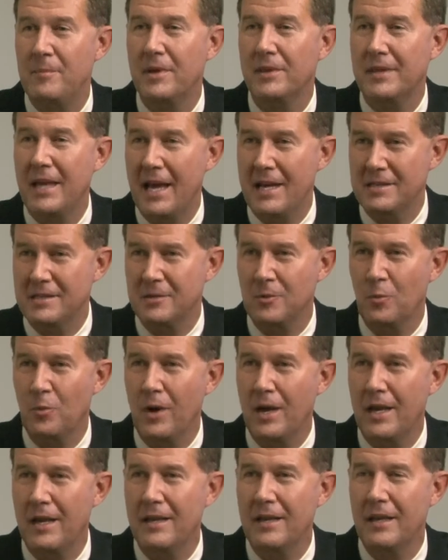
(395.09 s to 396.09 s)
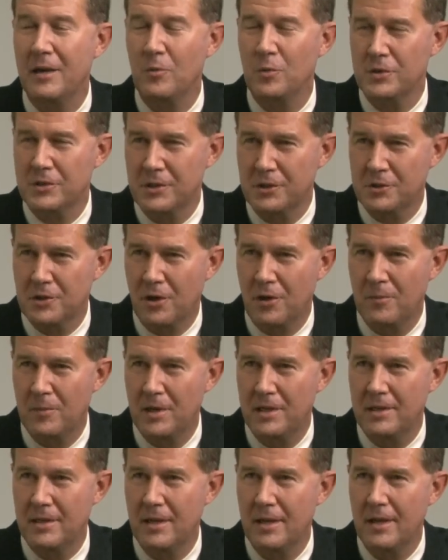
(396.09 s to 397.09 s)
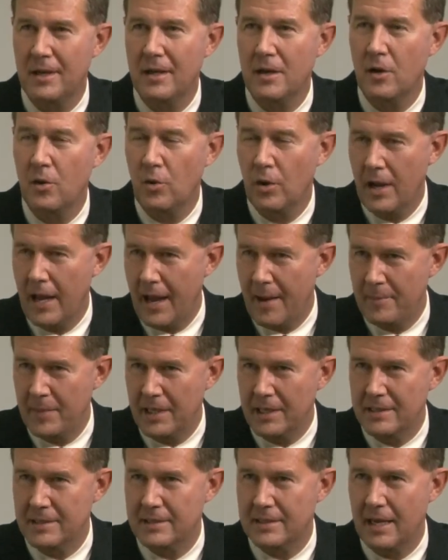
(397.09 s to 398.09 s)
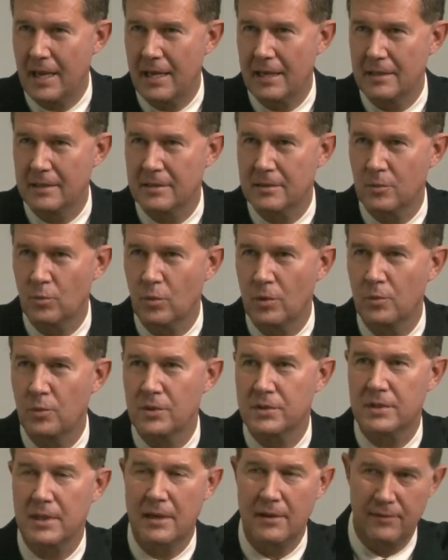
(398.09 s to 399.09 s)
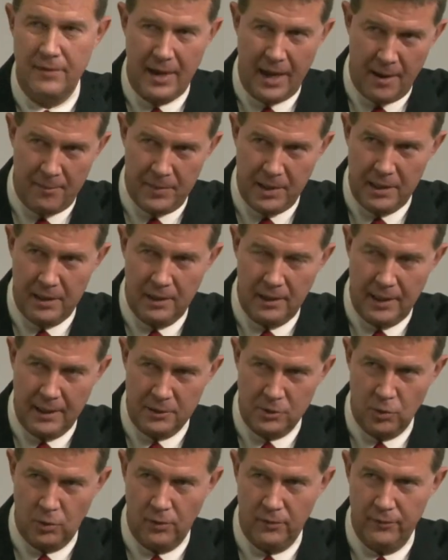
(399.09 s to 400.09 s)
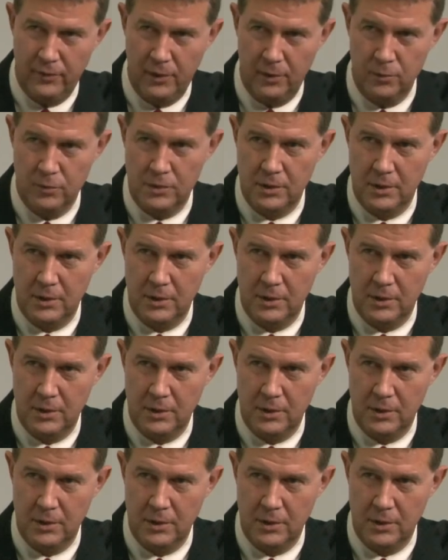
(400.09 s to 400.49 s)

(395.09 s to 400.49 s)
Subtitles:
but that's the way it was determined how many states would receive how many electoral votes.